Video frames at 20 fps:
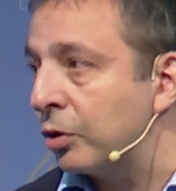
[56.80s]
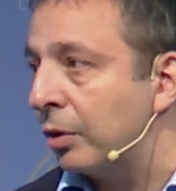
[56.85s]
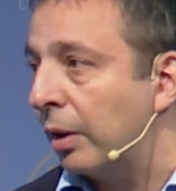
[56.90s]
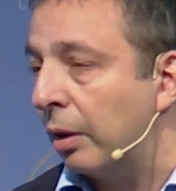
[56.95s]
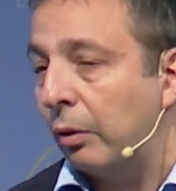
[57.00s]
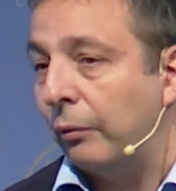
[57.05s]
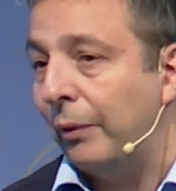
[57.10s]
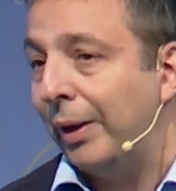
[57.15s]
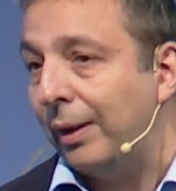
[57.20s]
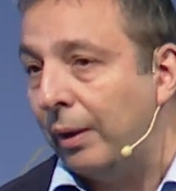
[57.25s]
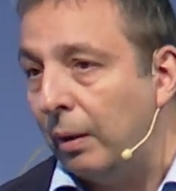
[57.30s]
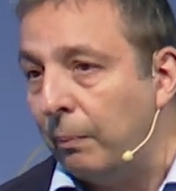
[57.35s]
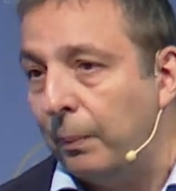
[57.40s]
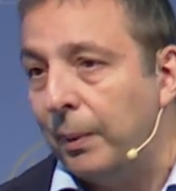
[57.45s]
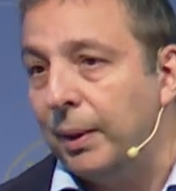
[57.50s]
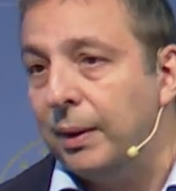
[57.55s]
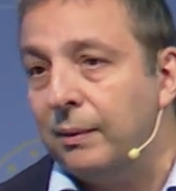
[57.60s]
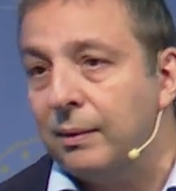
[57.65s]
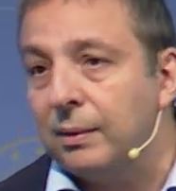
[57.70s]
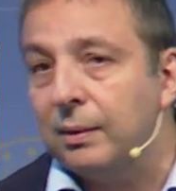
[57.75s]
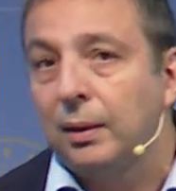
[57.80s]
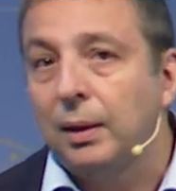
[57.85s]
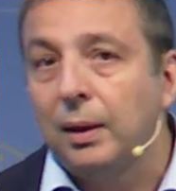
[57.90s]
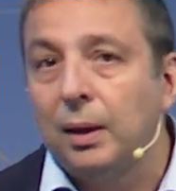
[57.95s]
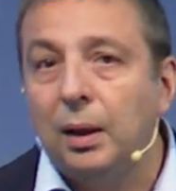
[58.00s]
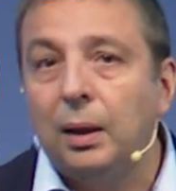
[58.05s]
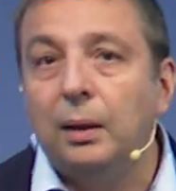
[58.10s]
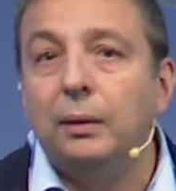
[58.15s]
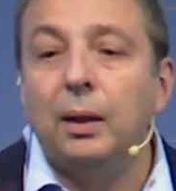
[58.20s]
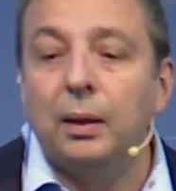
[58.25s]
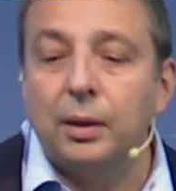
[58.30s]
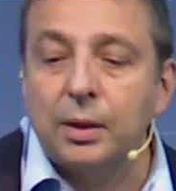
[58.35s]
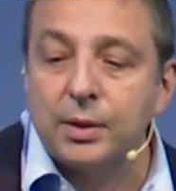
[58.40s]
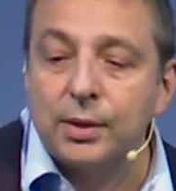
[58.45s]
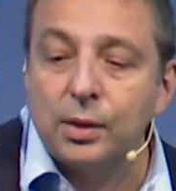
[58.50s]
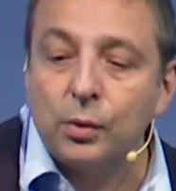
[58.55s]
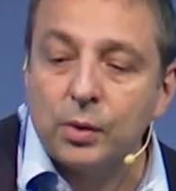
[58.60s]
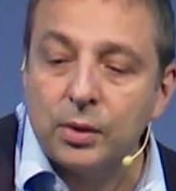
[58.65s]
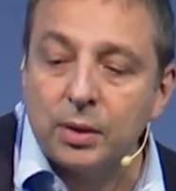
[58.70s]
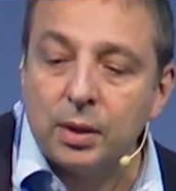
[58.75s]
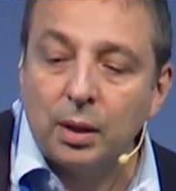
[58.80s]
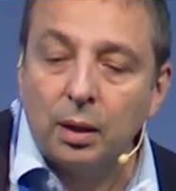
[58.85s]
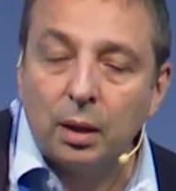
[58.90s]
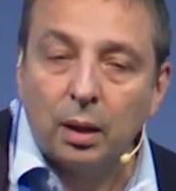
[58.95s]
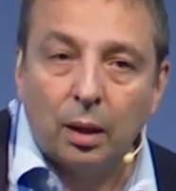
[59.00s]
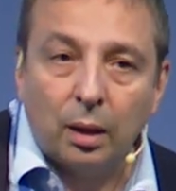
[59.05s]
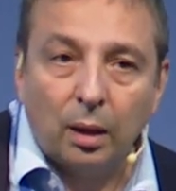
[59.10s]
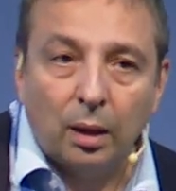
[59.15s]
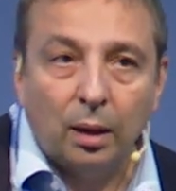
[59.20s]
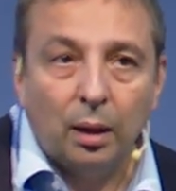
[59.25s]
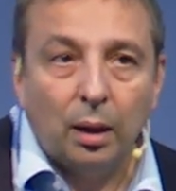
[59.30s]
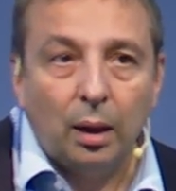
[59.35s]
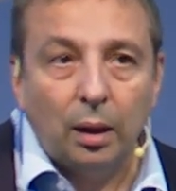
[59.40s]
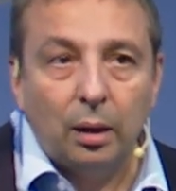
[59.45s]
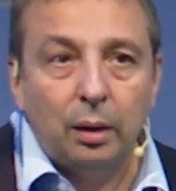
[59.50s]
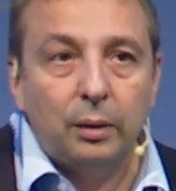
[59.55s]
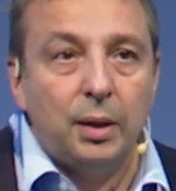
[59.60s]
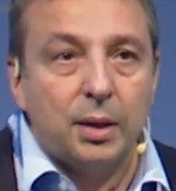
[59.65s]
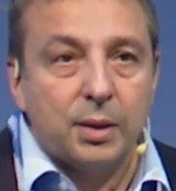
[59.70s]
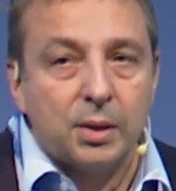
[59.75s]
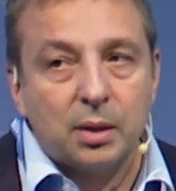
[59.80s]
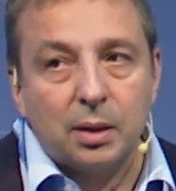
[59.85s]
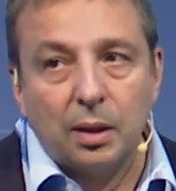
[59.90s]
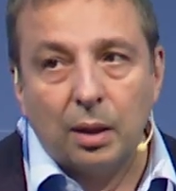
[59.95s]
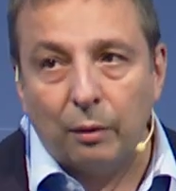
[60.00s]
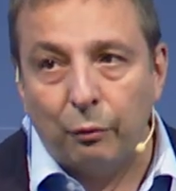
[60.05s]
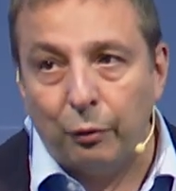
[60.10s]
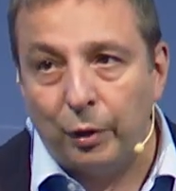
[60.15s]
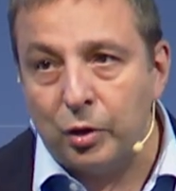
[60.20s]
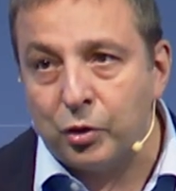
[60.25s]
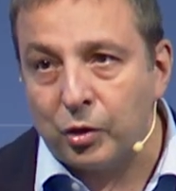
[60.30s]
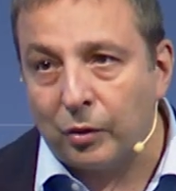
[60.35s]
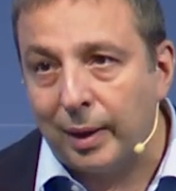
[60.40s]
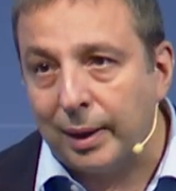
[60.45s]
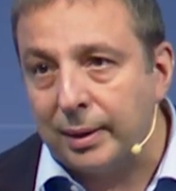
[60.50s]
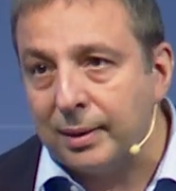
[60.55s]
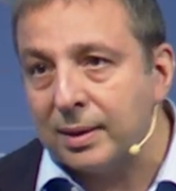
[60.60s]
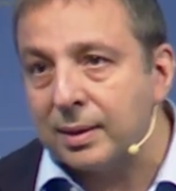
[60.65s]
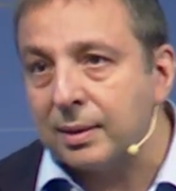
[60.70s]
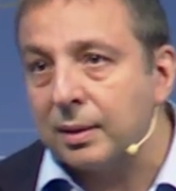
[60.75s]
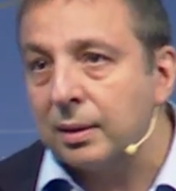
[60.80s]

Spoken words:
of equipment that is using these refrigerants,